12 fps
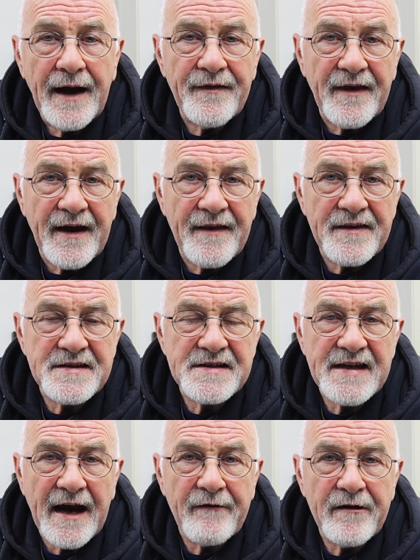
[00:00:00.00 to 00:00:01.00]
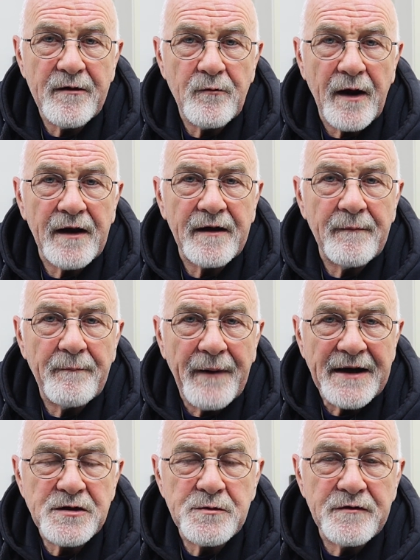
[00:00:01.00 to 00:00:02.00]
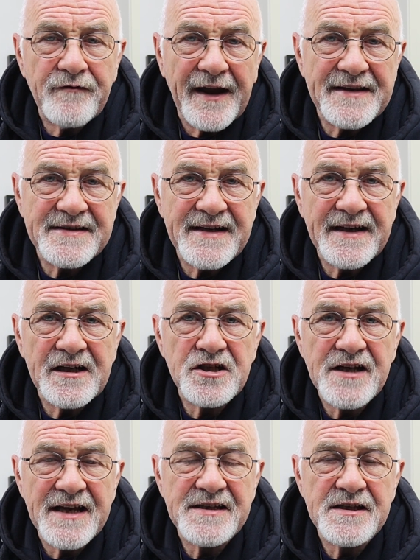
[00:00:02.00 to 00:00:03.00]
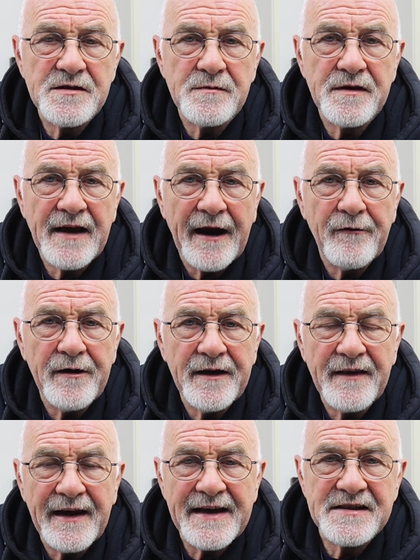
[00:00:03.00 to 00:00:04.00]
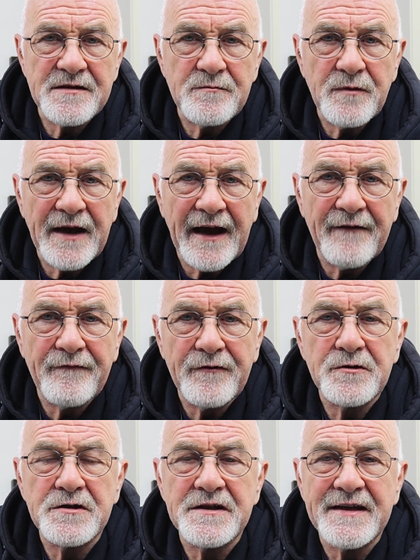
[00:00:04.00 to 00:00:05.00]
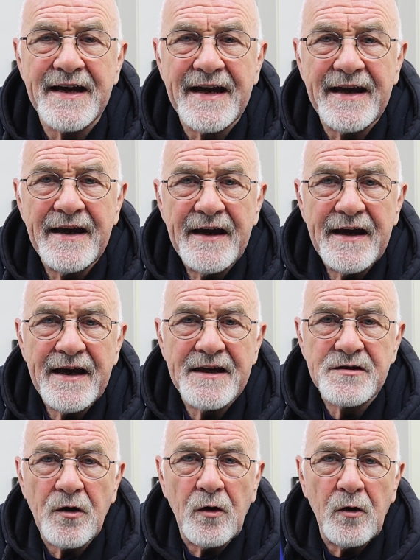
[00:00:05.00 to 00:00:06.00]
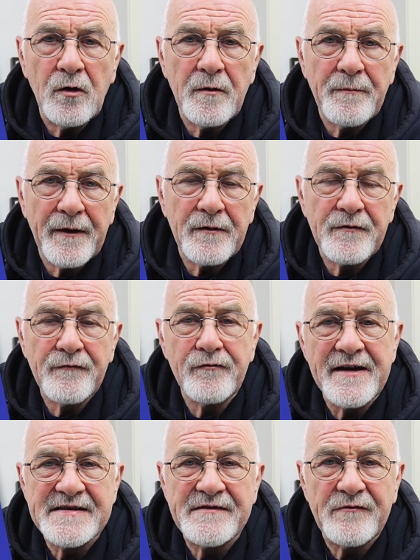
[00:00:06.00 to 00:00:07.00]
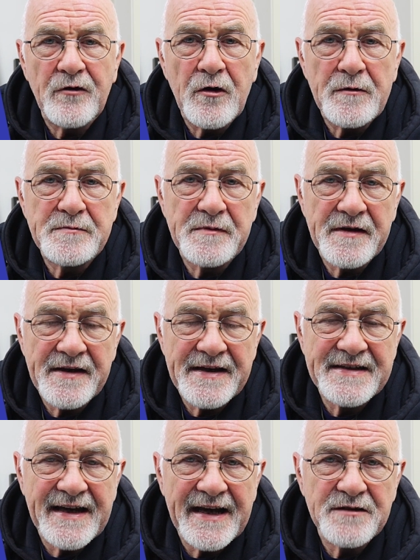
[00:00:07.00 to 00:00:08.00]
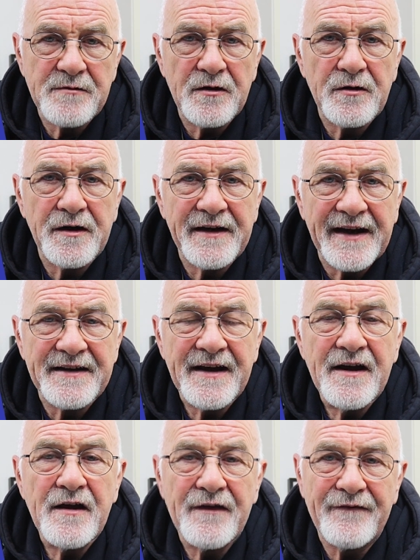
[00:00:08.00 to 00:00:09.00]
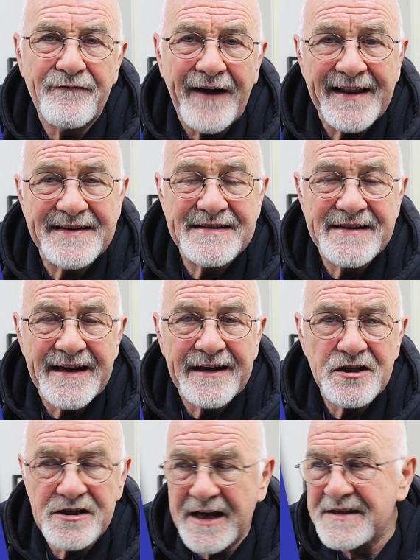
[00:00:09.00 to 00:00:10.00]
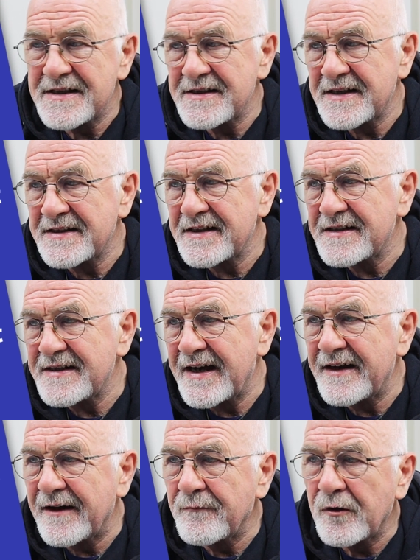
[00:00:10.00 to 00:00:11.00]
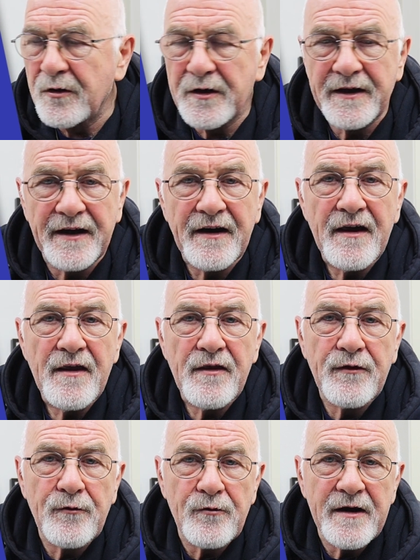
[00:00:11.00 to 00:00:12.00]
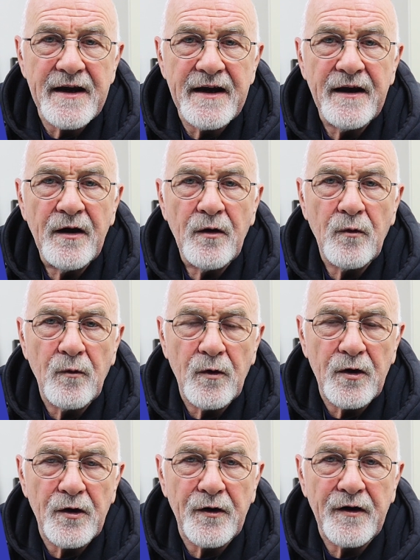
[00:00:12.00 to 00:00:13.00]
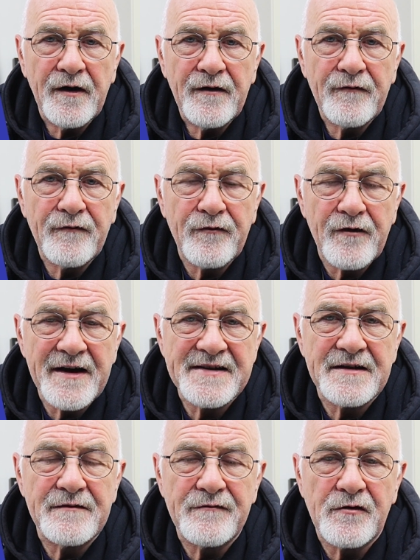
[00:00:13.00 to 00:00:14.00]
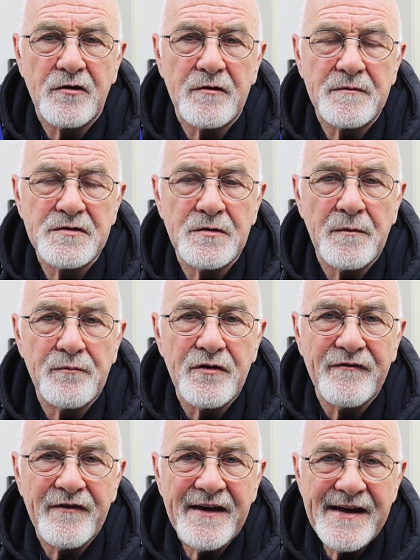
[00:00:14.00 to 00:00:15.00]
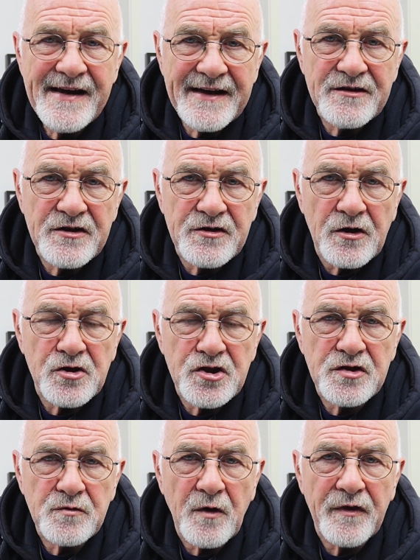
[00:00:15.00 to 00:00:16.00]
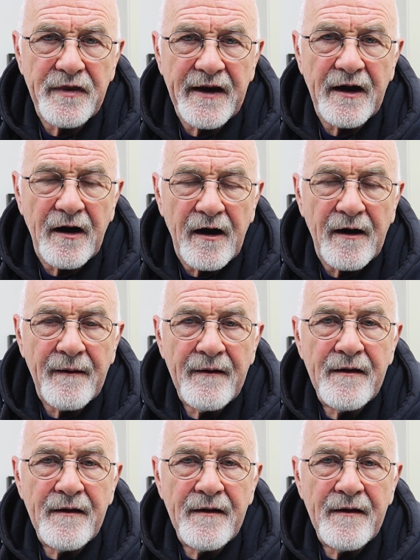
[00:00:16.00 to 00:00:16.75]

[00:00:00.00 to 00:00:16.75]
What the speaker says: Hi there, this is Harry. Welcome back to Advanced English Lessons with Harry. And the lesson we have for you today is all about phrasal verbs. But in this case, we're looking at advanced English lessons, as I said, and we're looking at 3-word phrasal verbs. So a brief introduction to what they are.